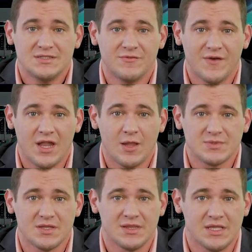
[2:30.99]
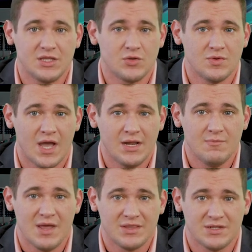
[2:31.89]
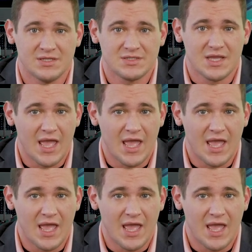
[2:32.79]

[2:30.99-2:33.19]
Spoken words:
developed the United Methodist